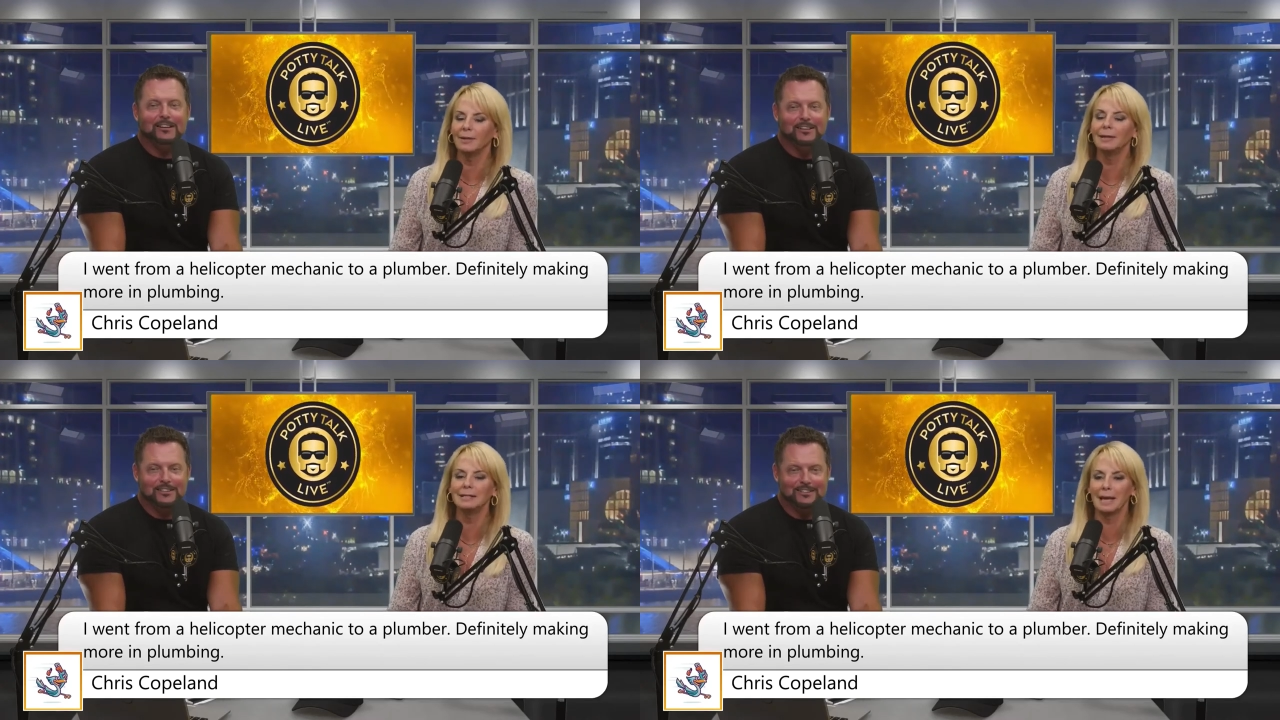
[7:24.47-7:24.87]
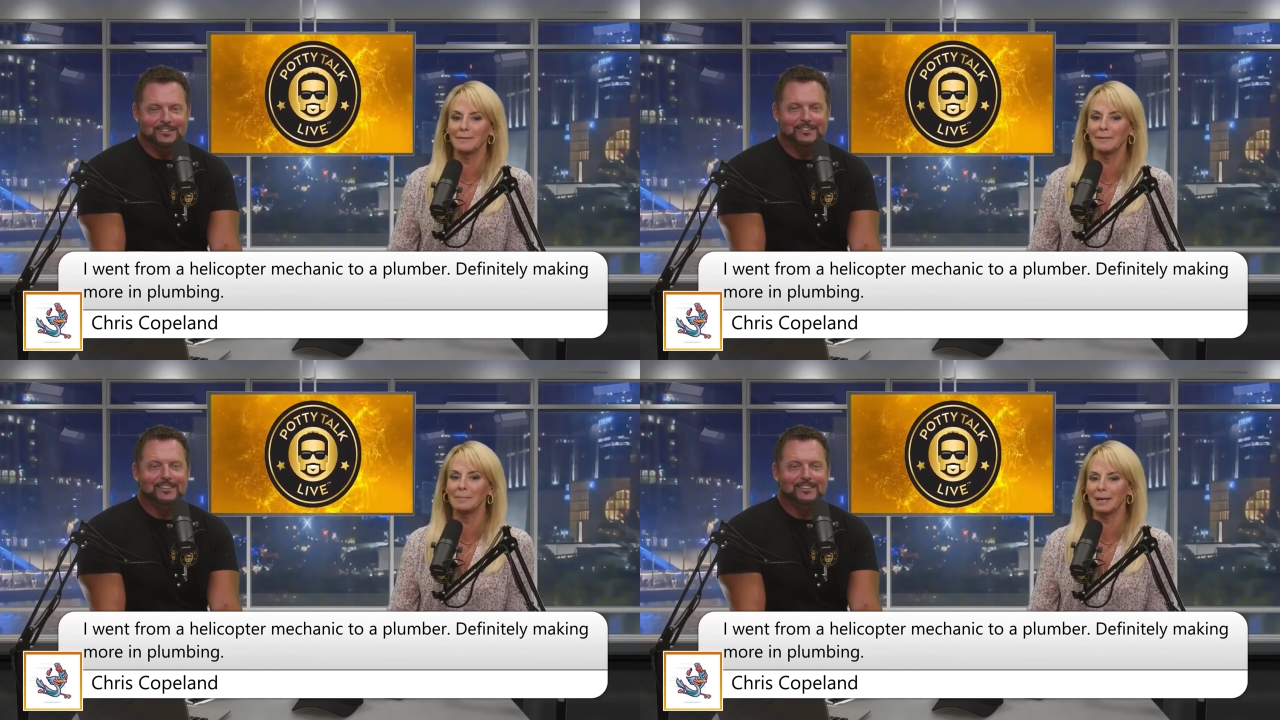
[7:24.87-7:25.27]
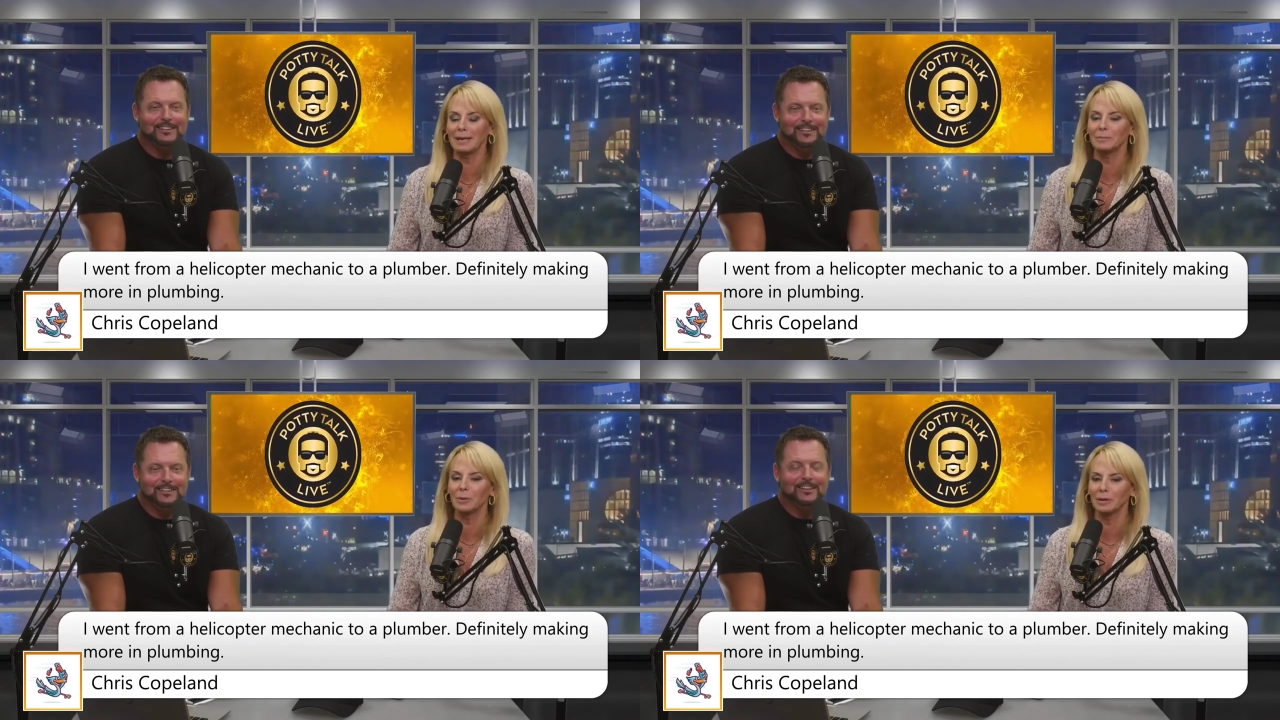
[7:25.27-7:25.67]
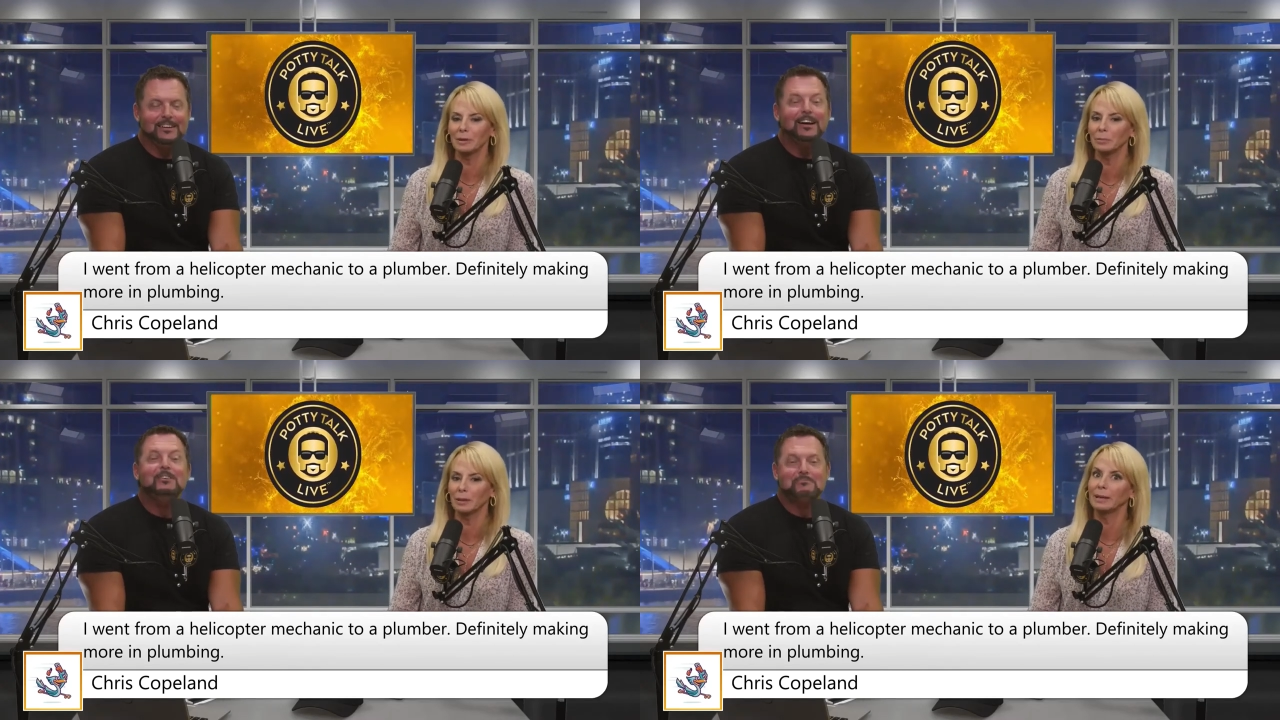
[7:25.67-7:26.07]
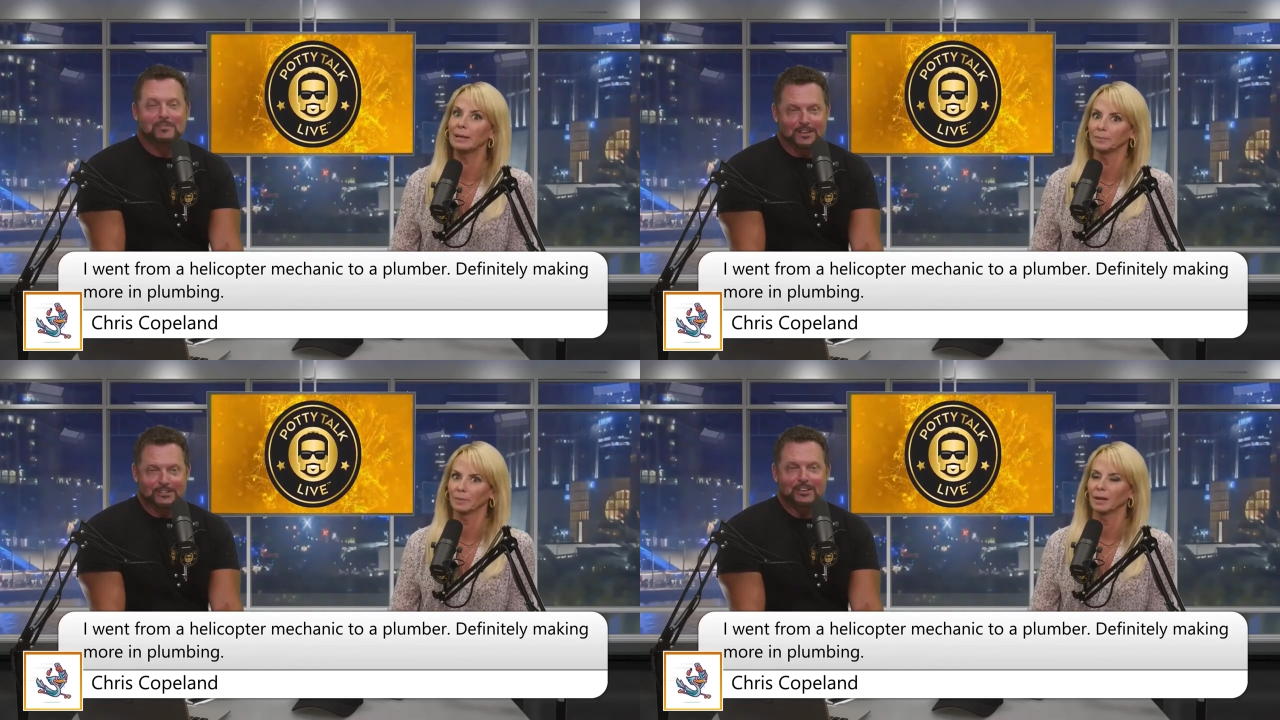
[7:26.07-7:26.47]
Speaker 1: definitely making more in plumbing.
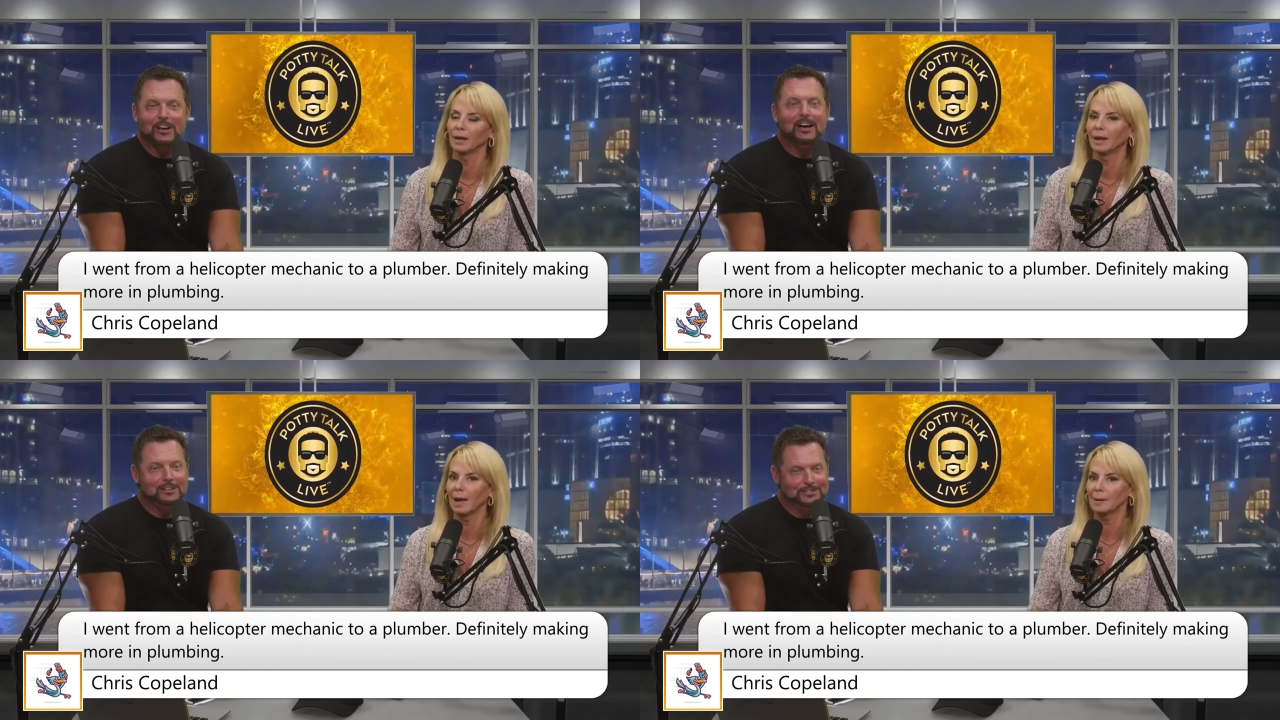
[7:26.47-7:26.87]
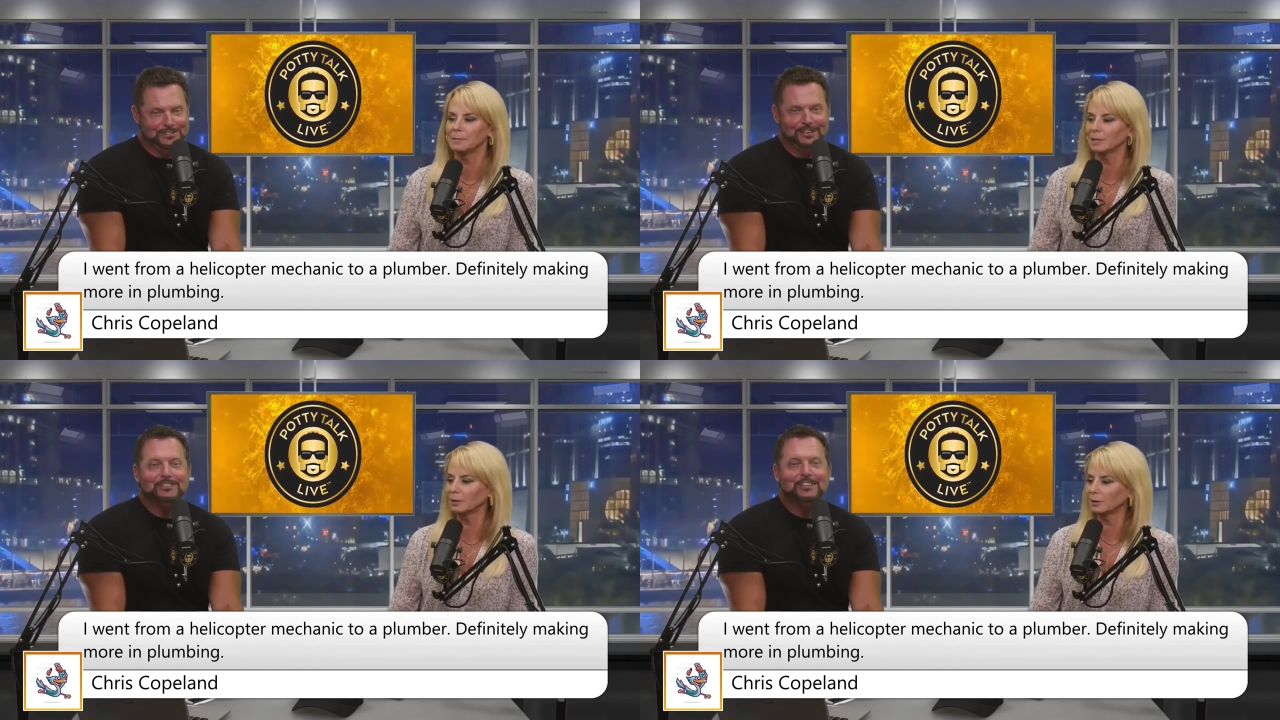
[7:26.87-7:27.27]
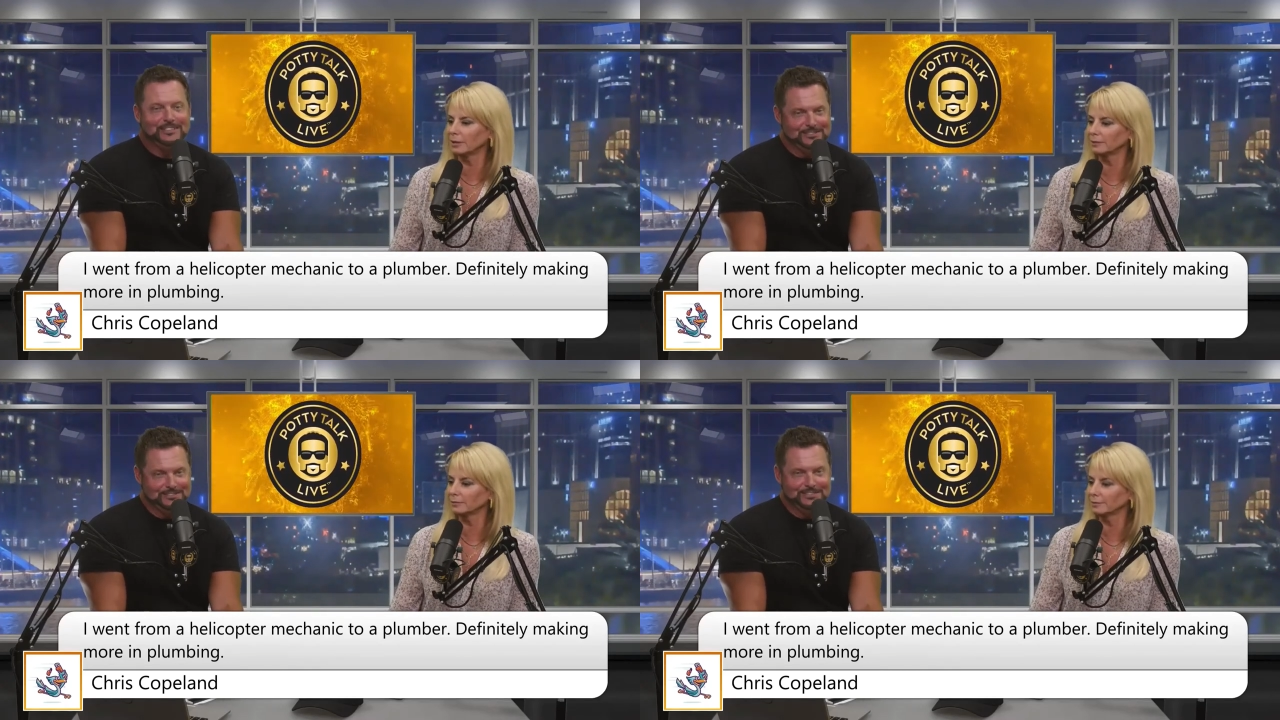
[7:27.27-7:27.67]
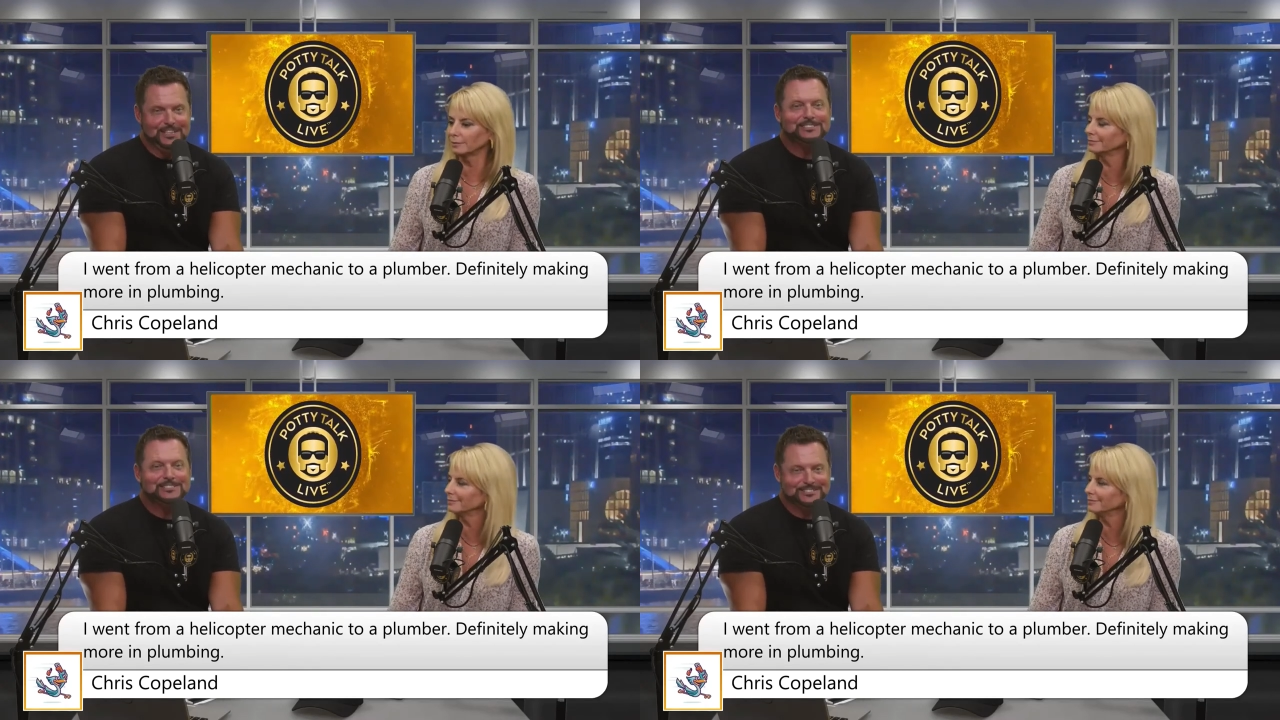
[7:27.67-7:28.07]
So I definitely, yes.